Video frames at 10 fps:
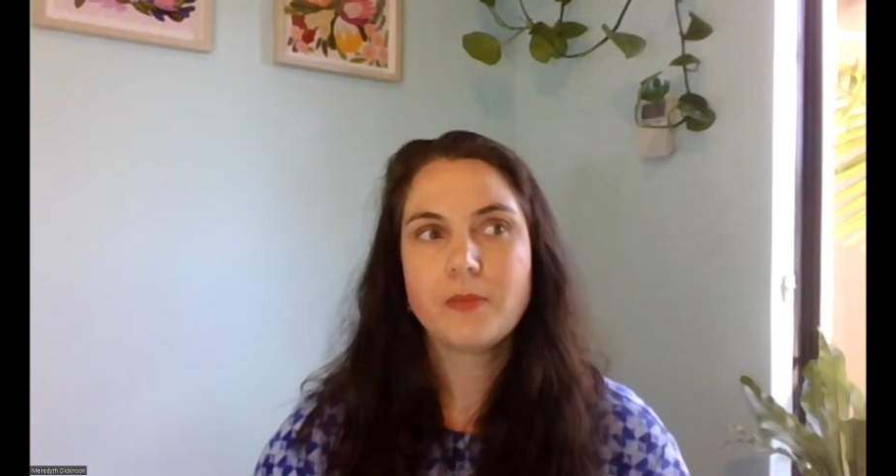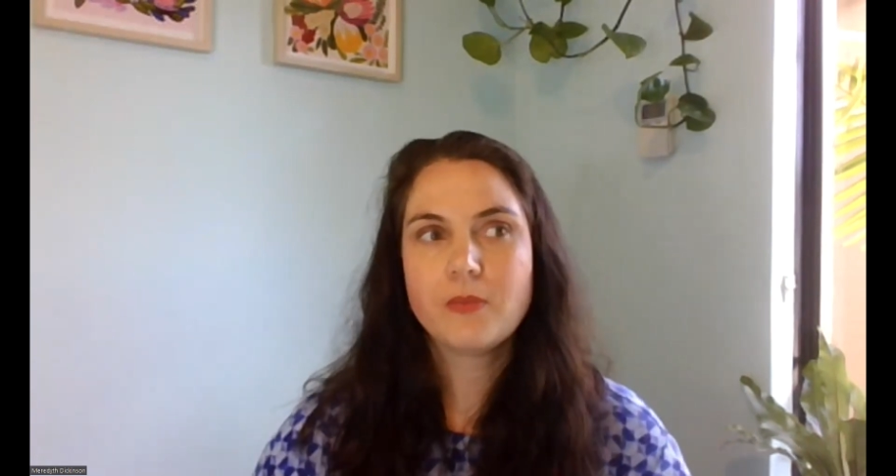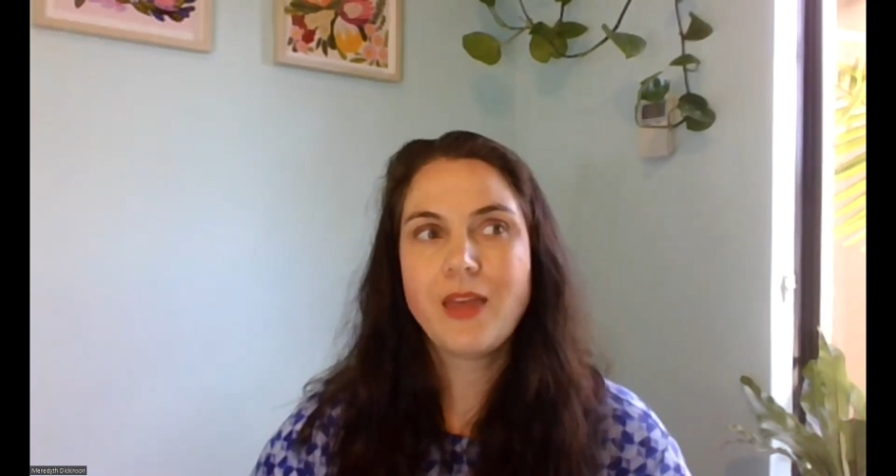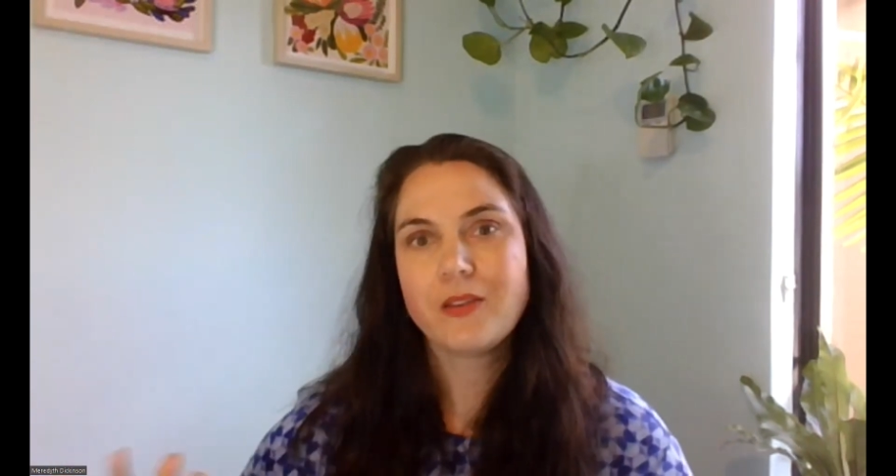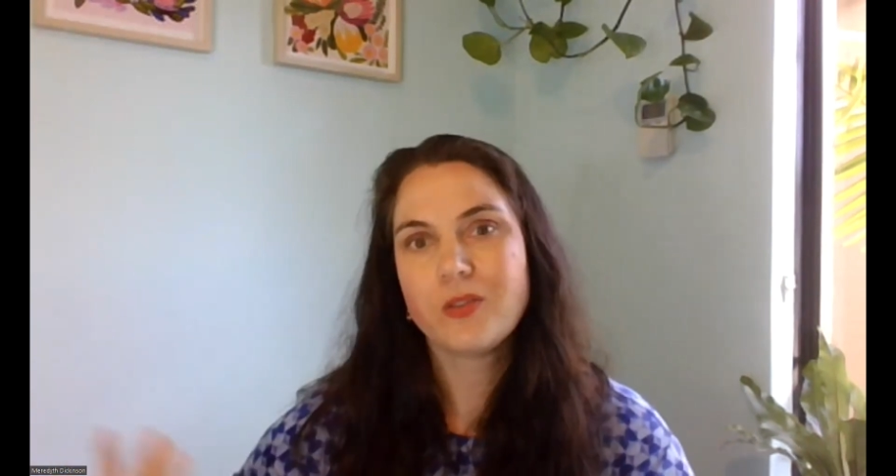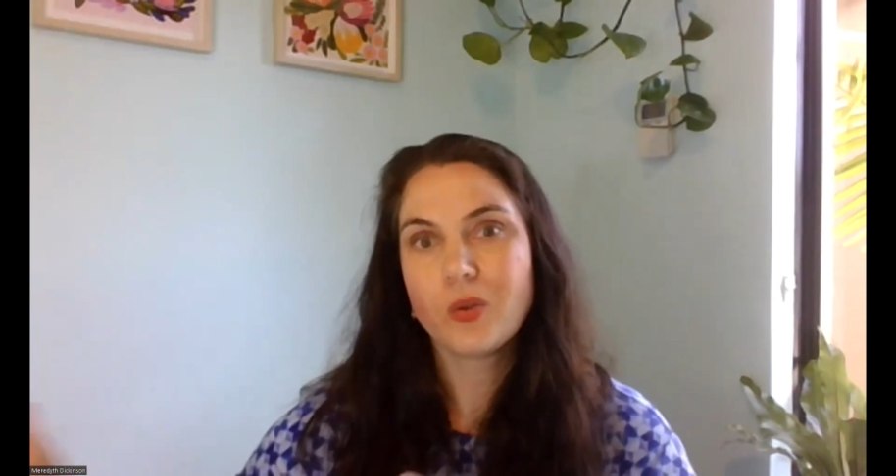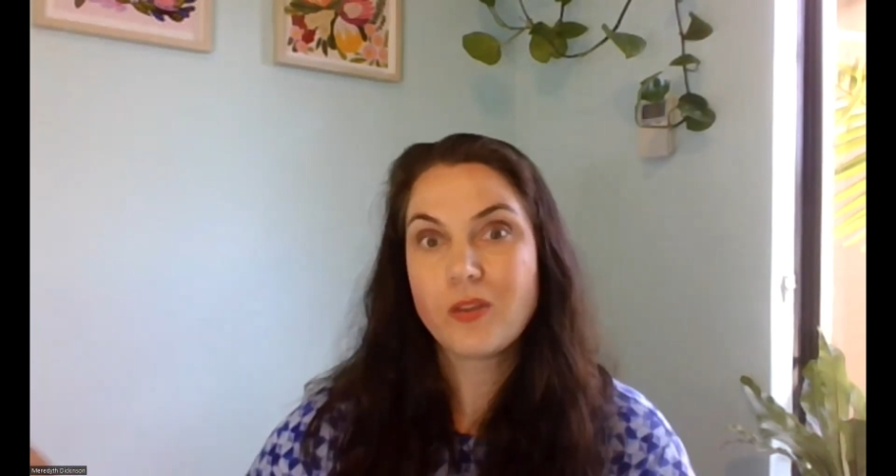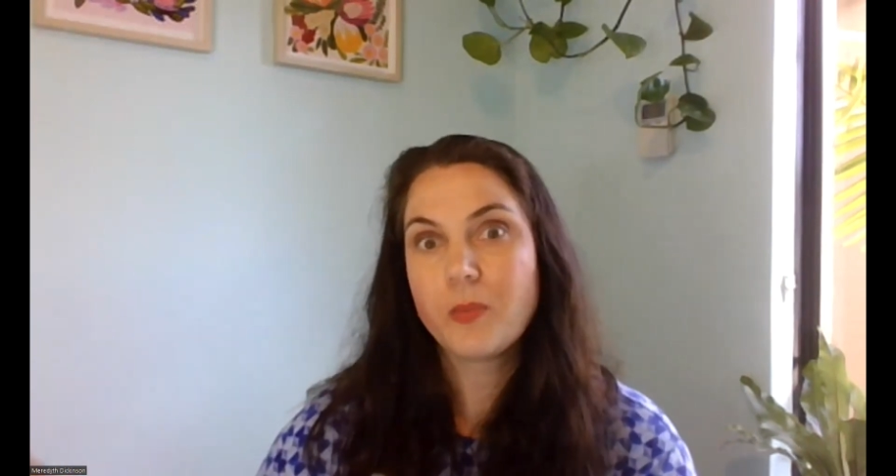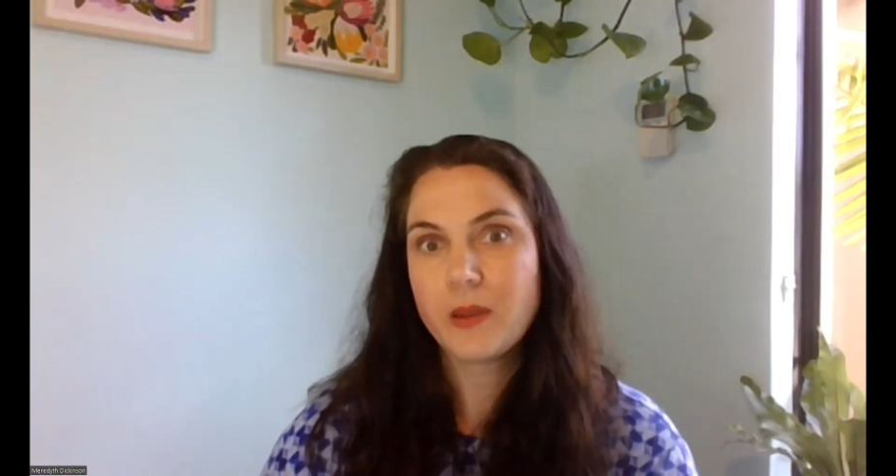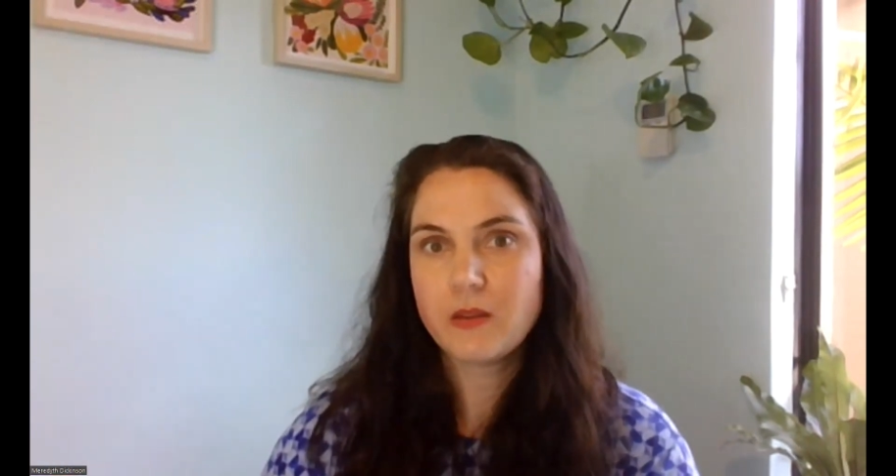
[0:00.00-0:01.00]
that's sort
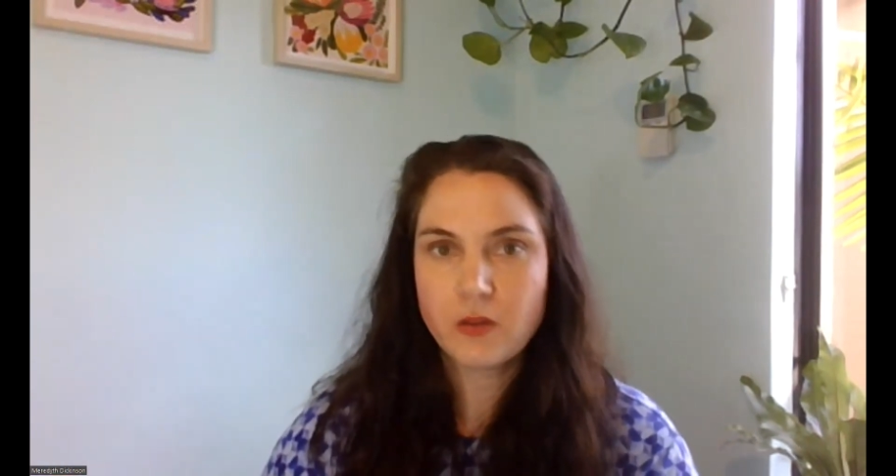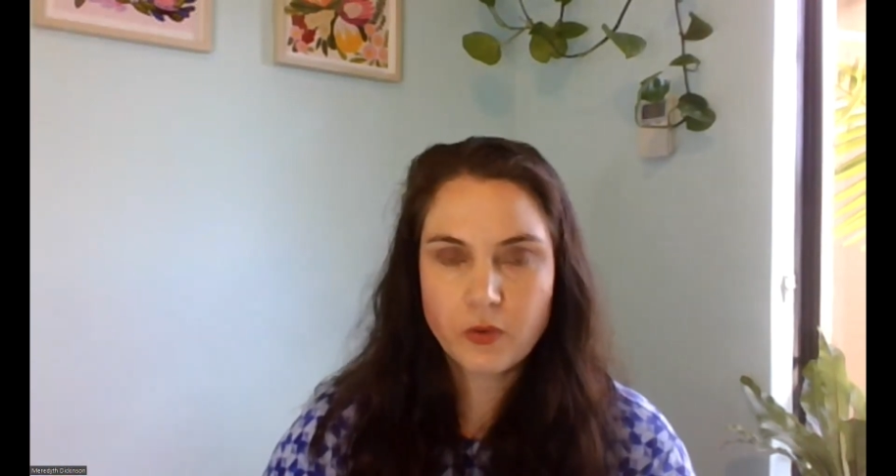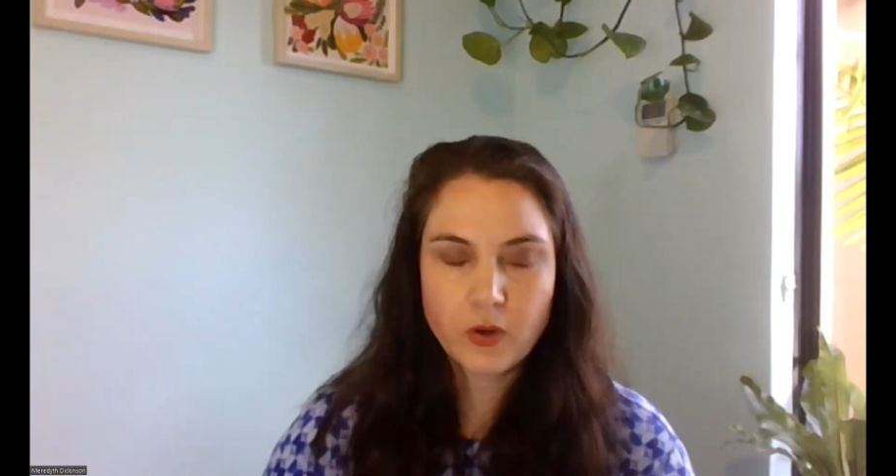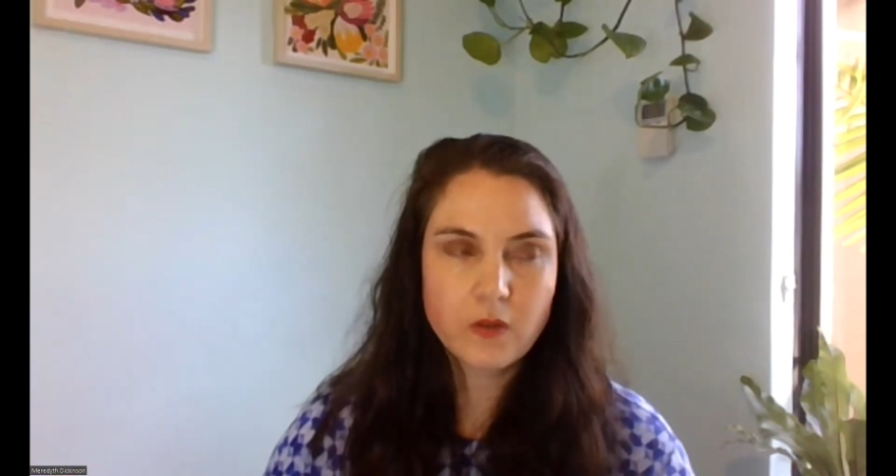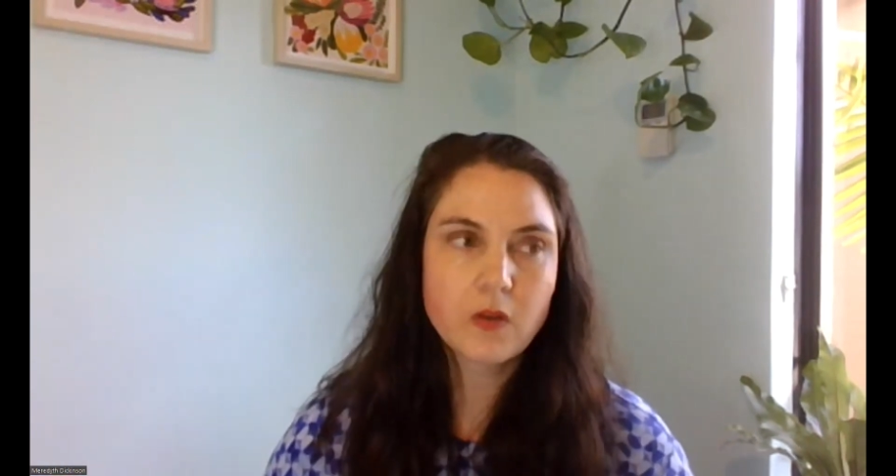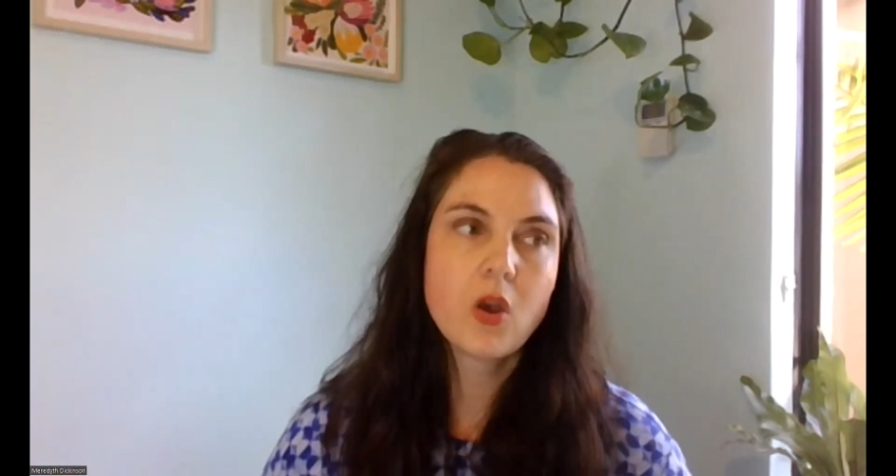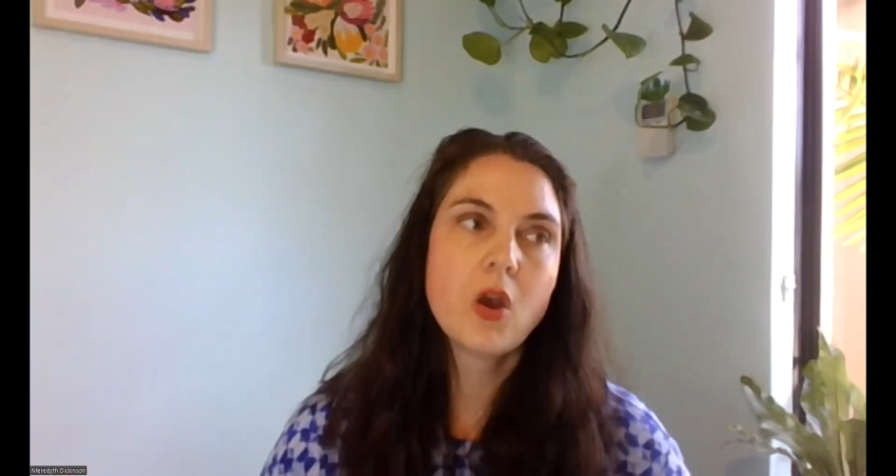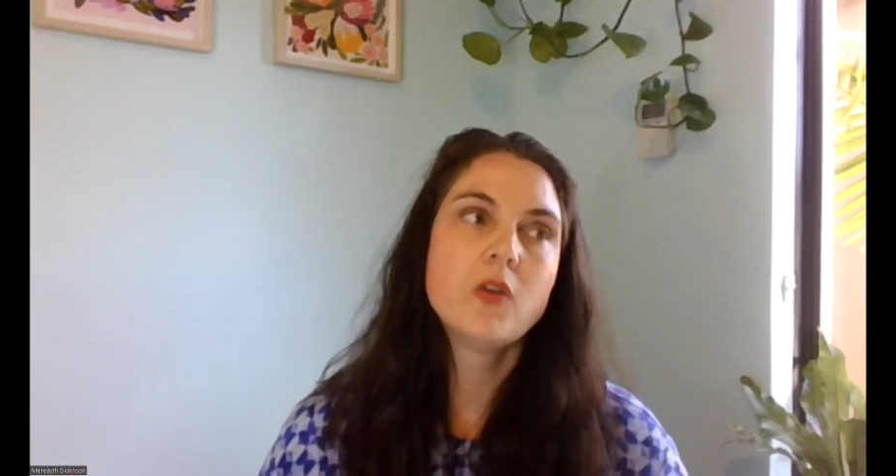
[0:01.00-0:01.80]
of a bit different.